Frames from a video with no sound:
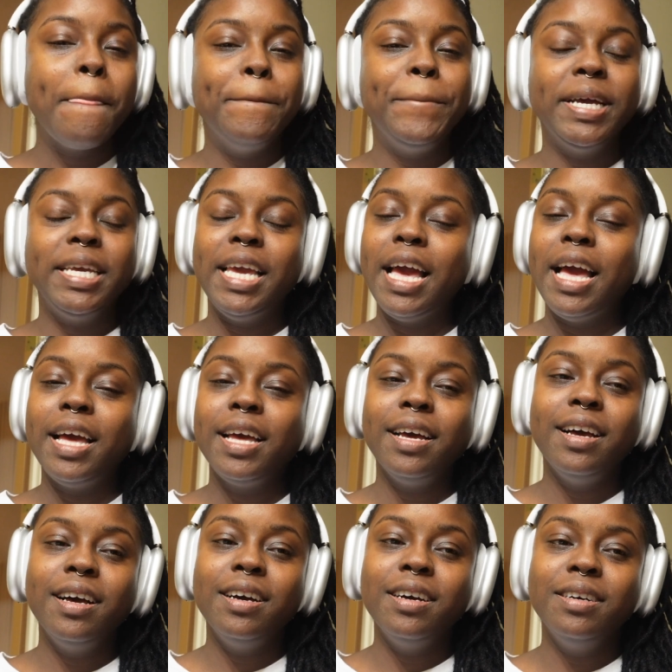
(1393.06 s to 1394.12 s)
But
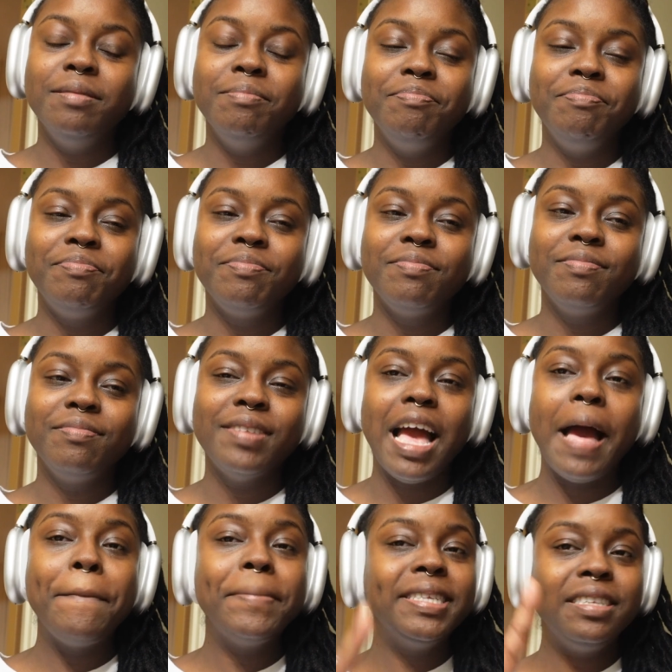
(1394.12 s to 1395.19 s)
yeah,
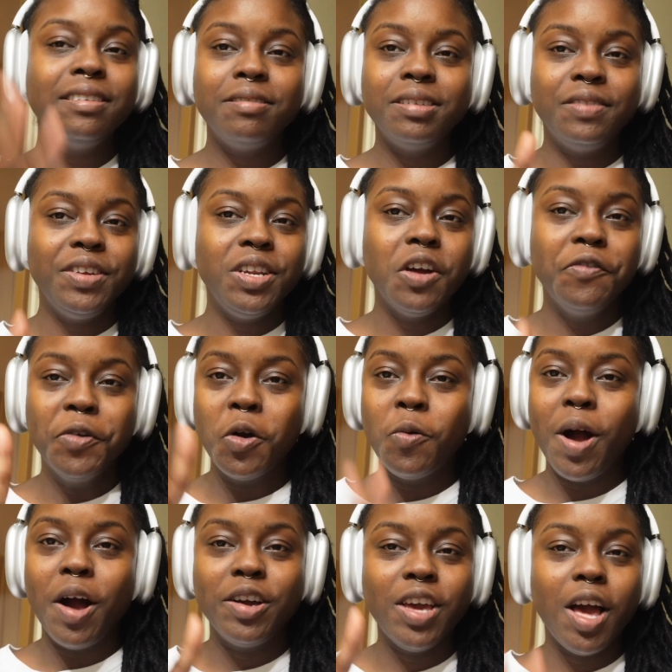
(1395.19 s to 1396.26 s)
I've been sitting on this video for a
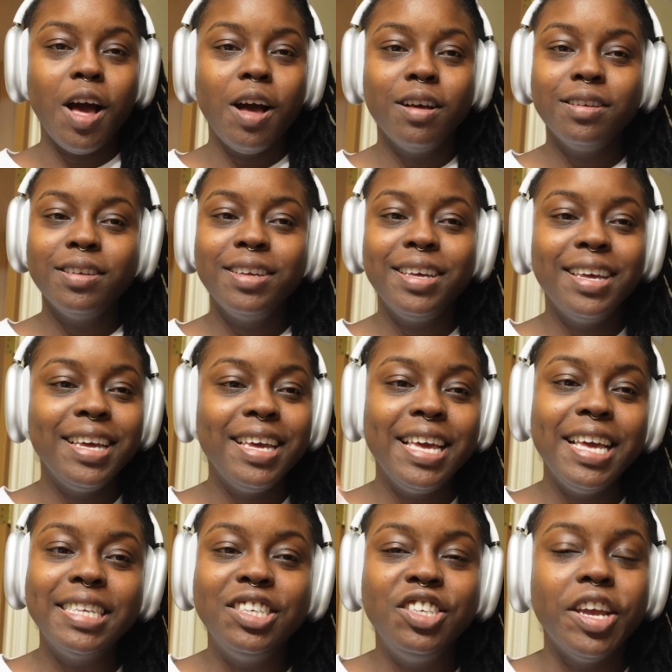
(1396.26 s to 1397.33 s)
while, y'all.
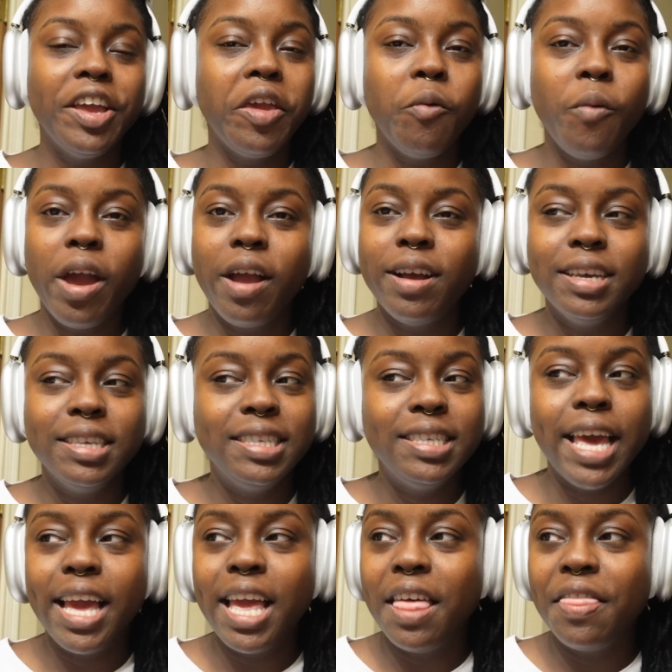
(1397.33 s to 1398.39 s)
It's January
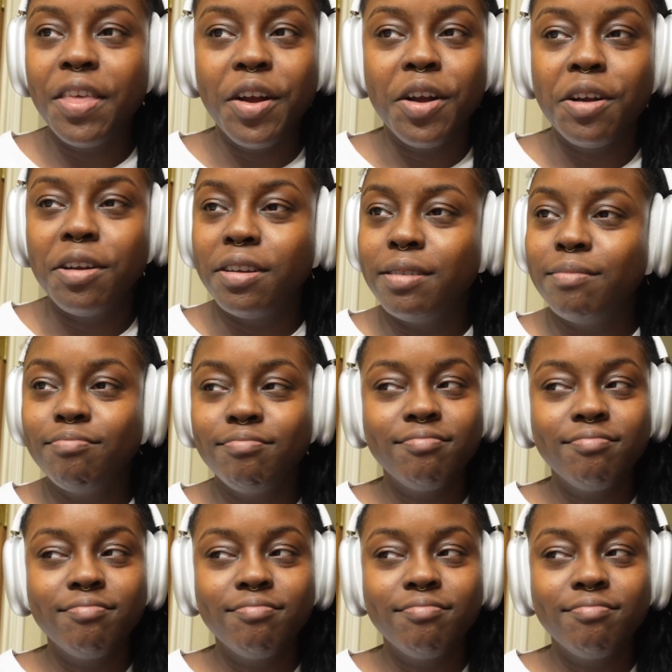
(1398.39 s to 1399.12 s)
2nd, 3rd.